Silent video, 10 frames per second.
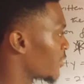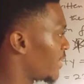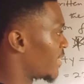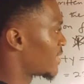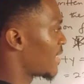
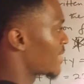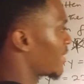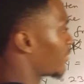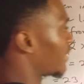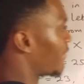You get that
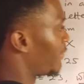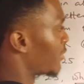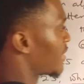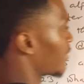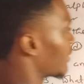second and
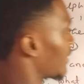fourth,